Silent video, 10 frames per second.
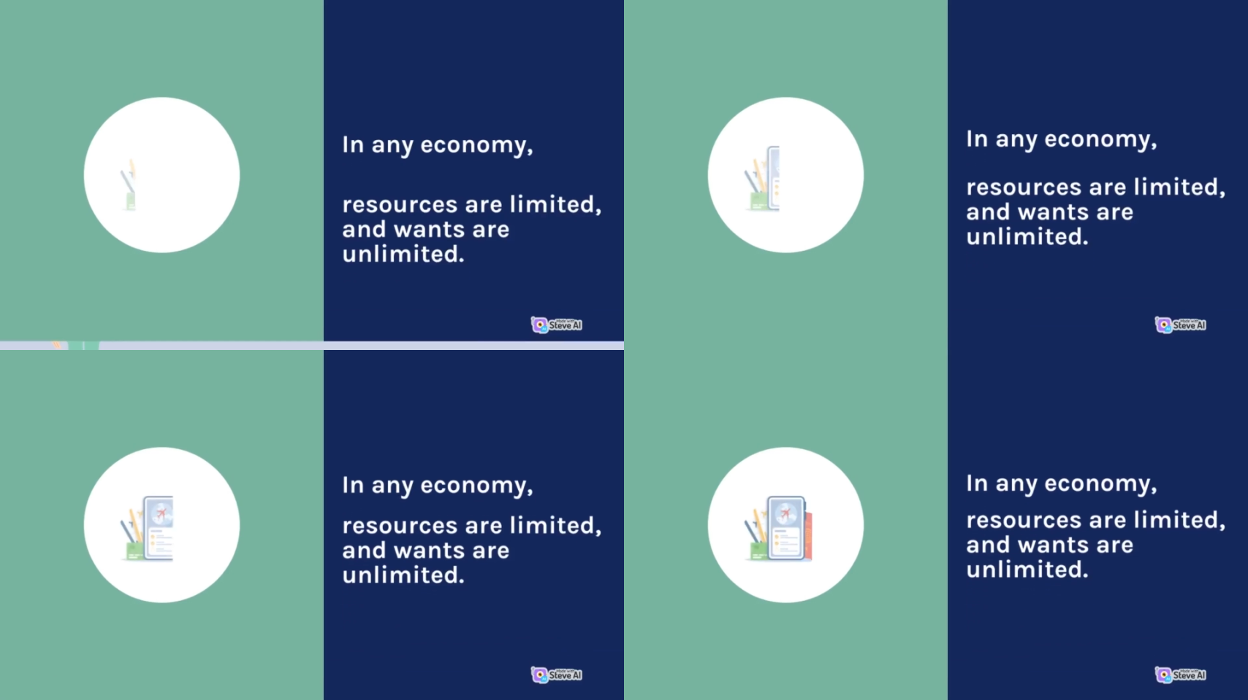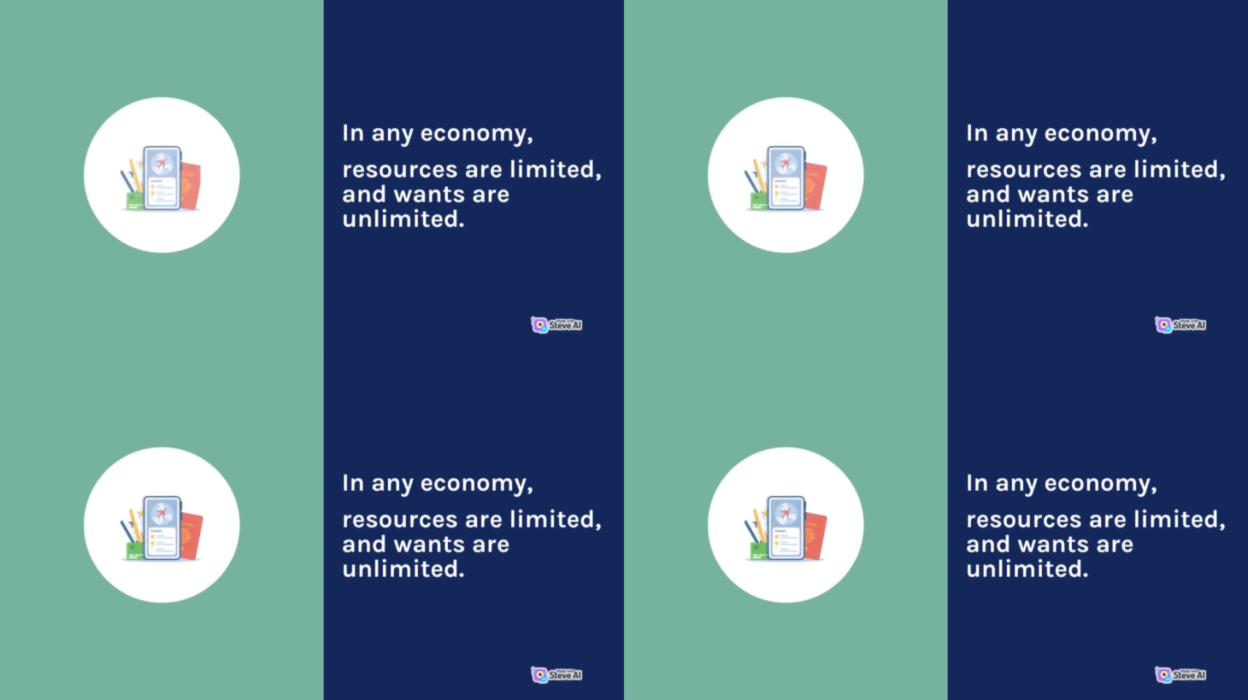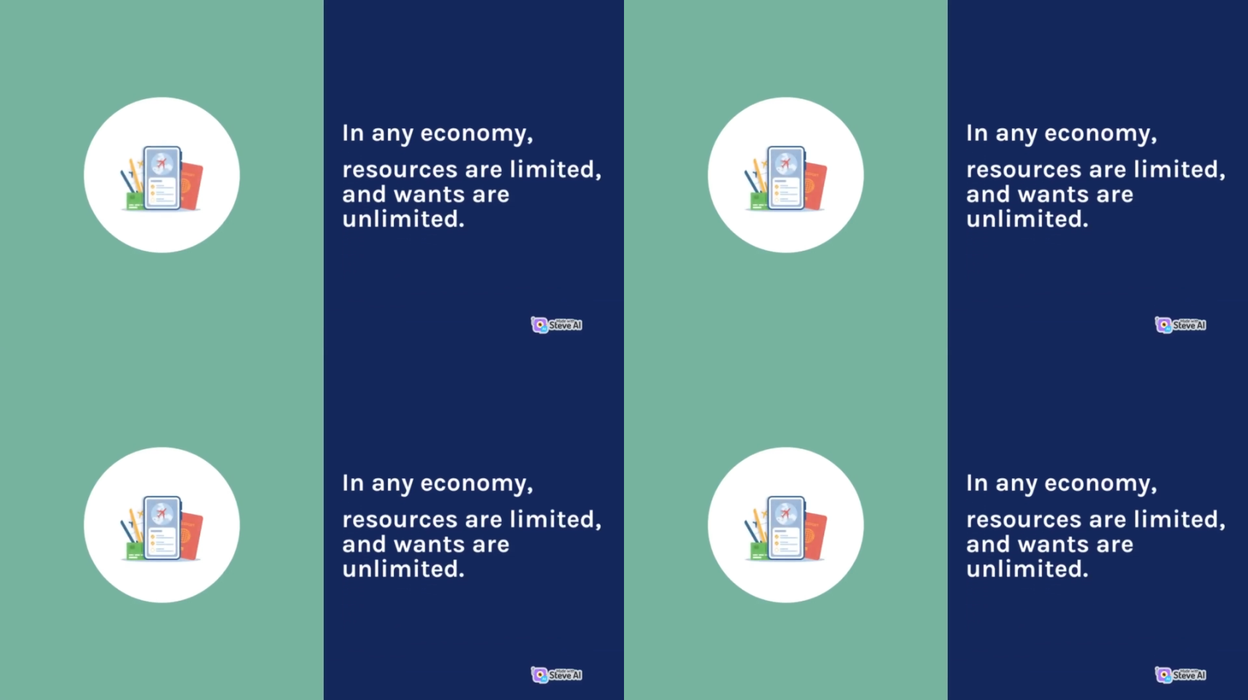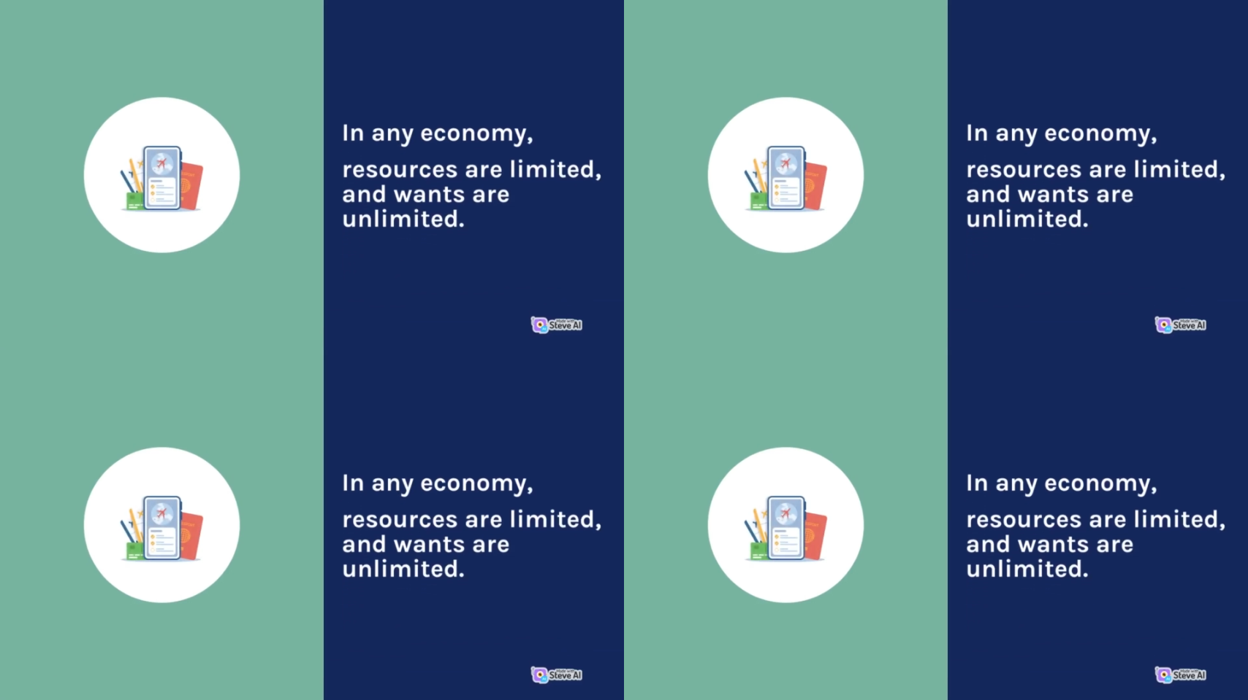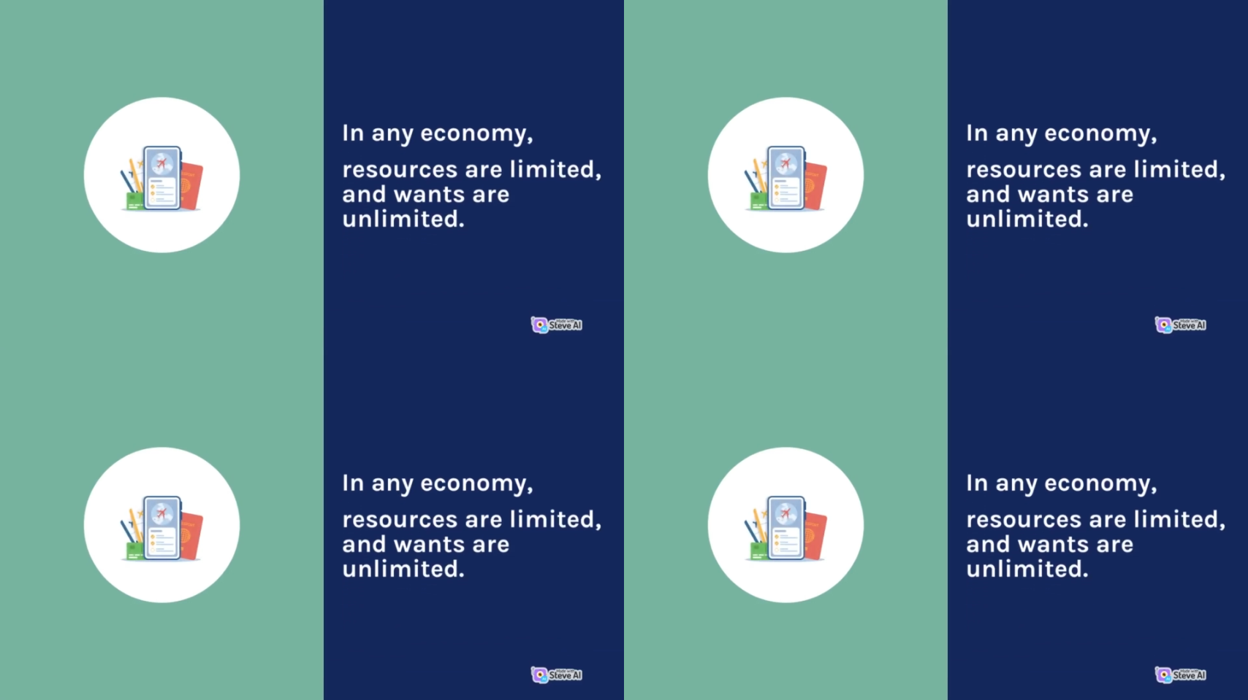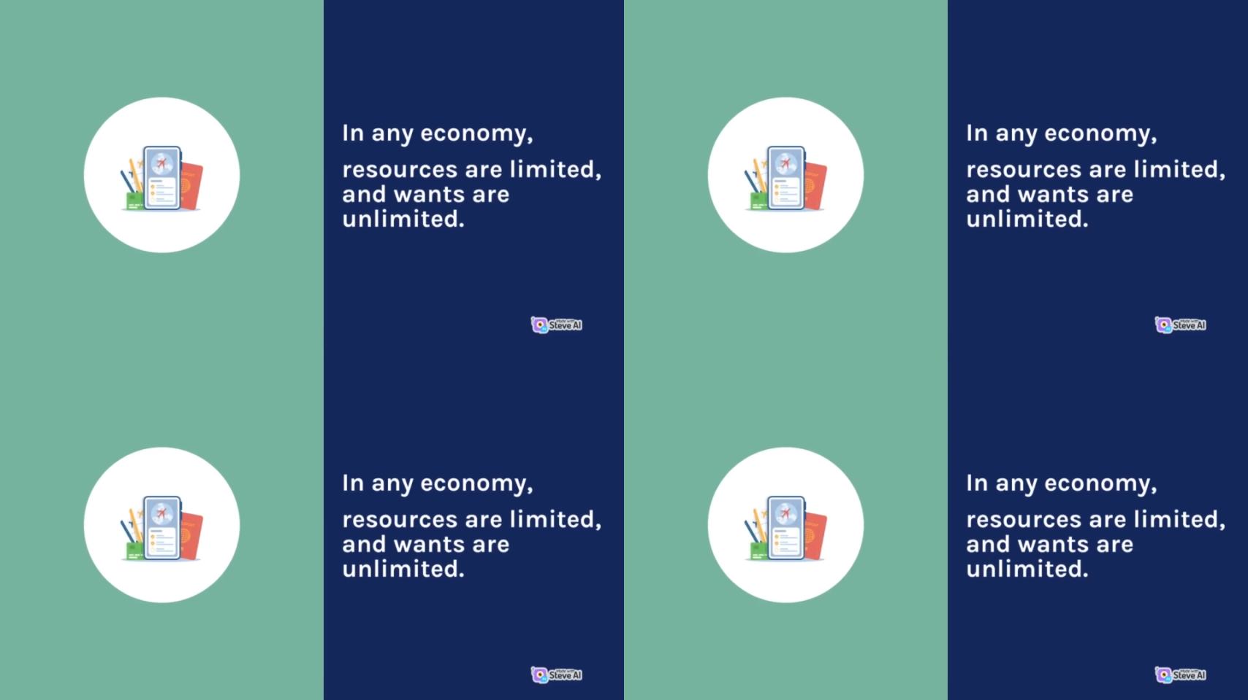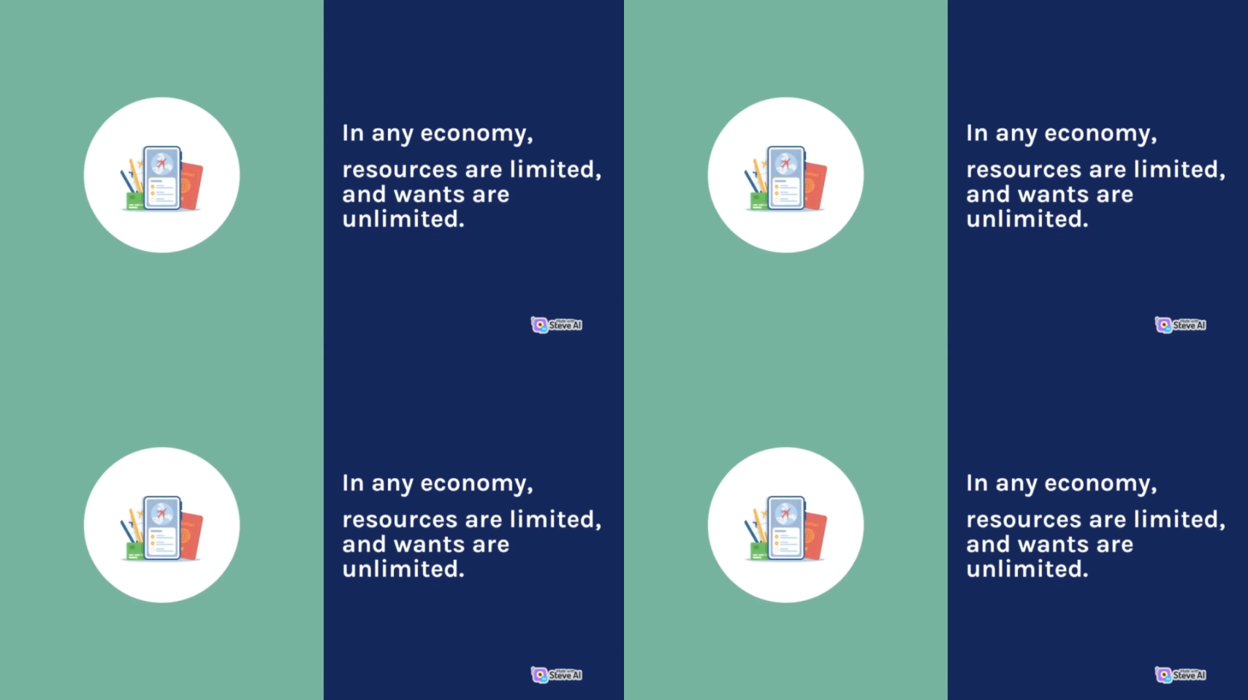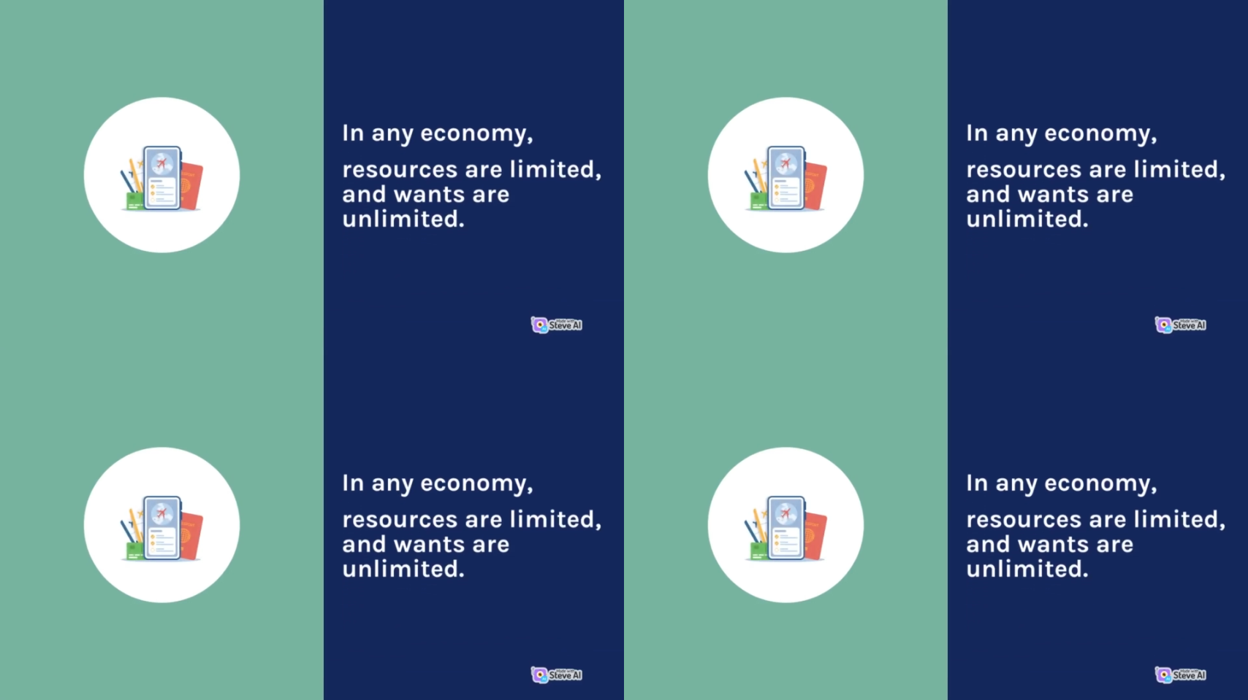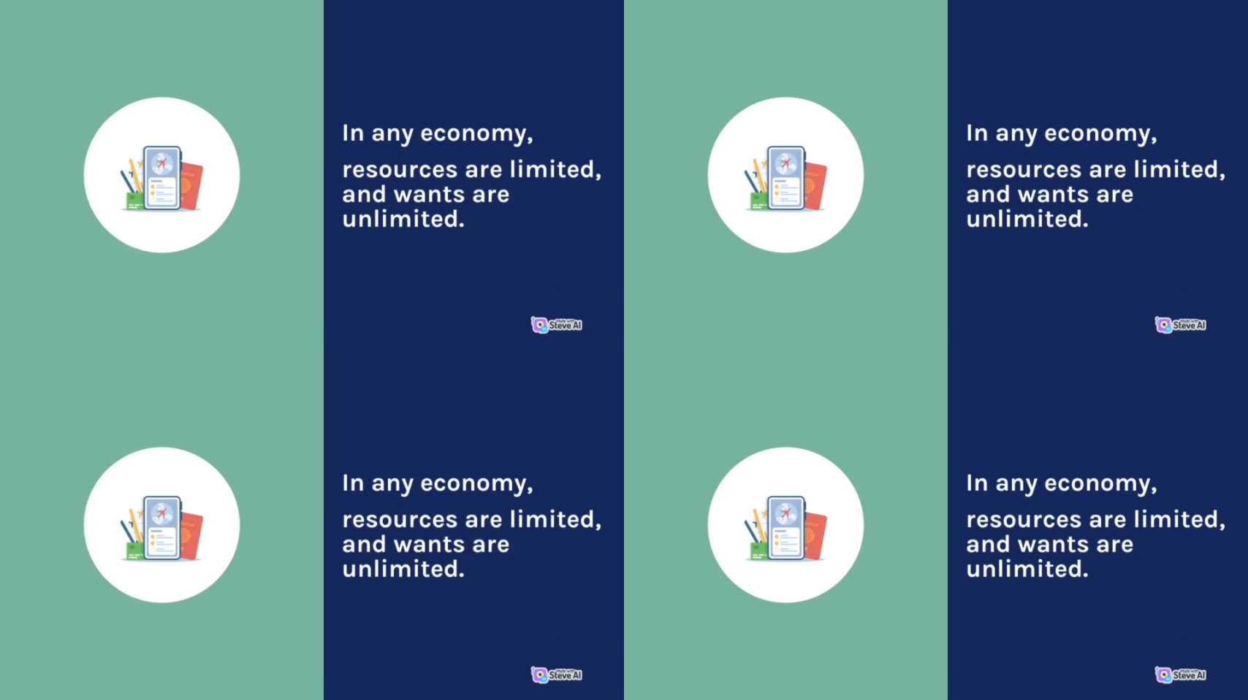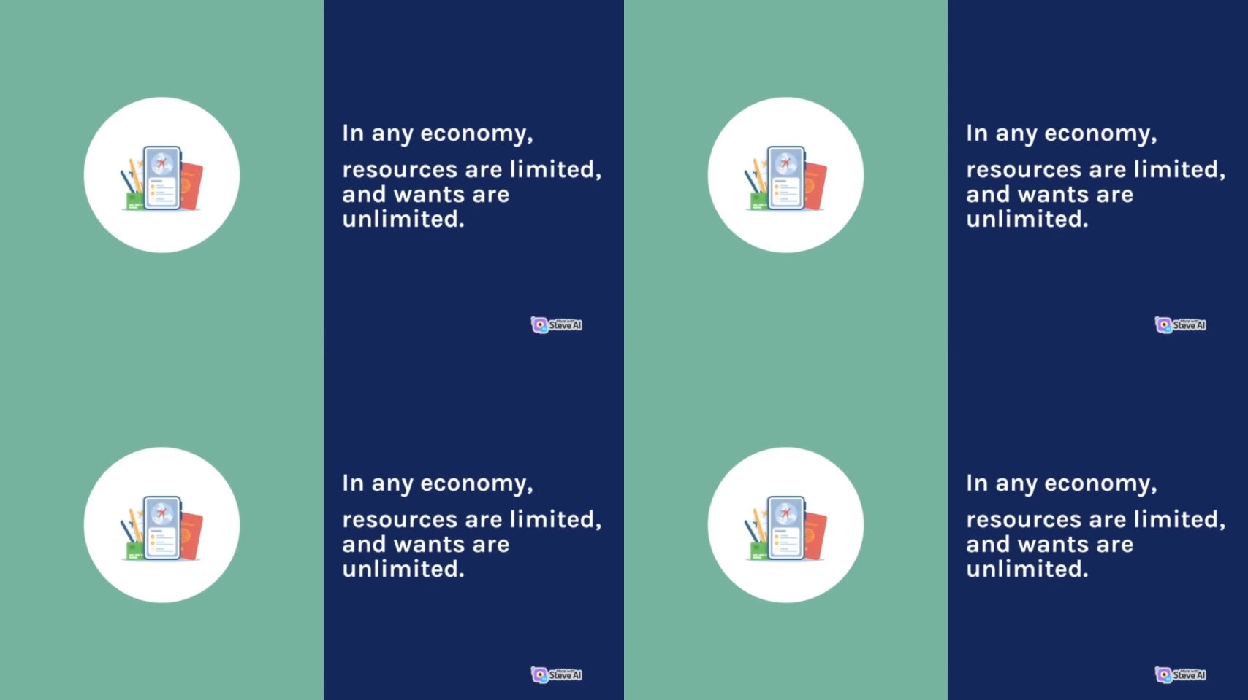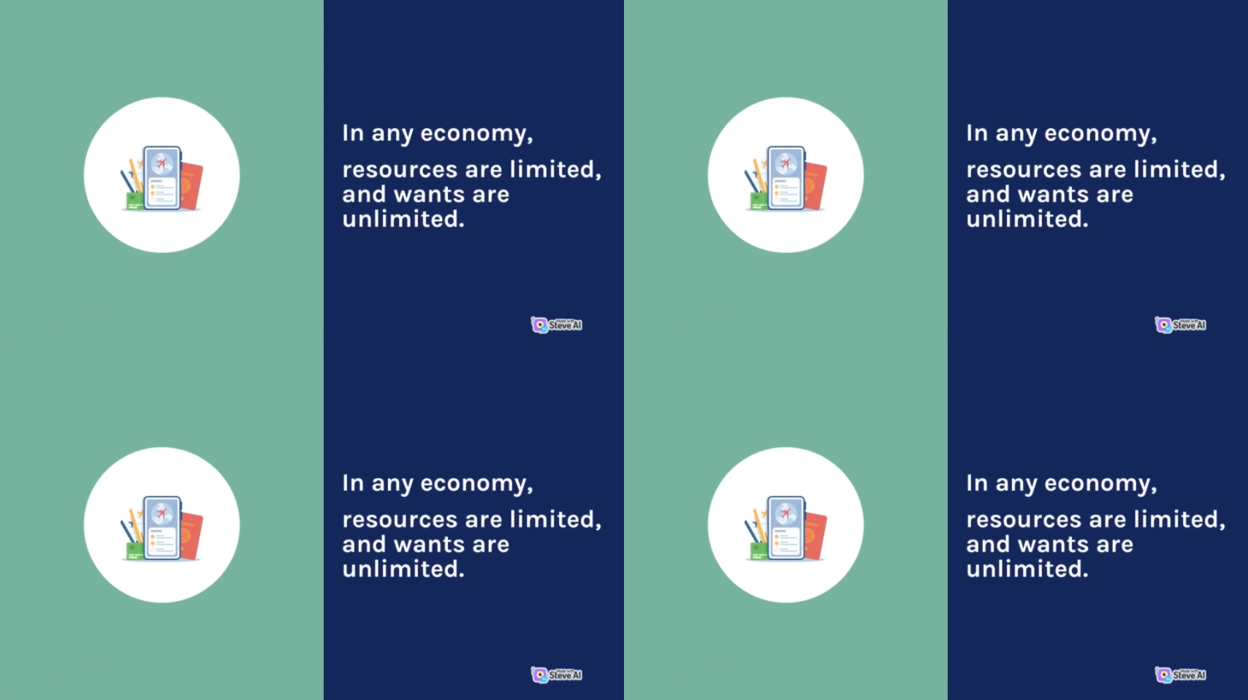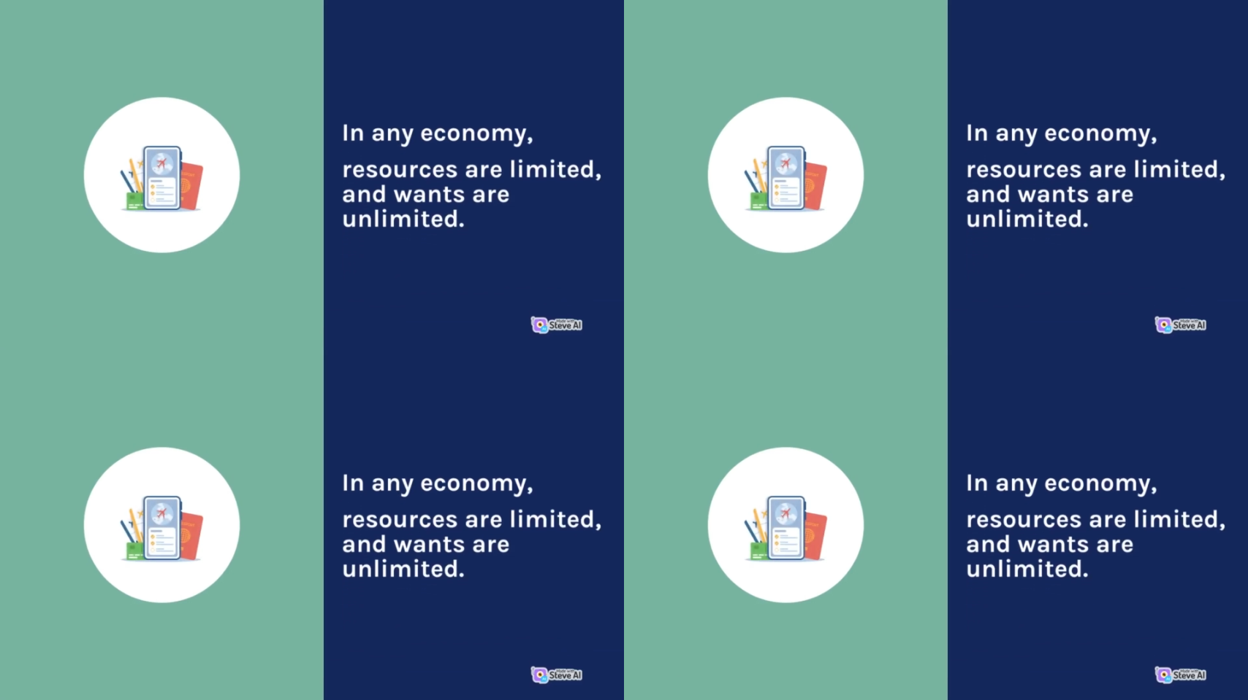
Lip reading: Nobody's mouth can be seen.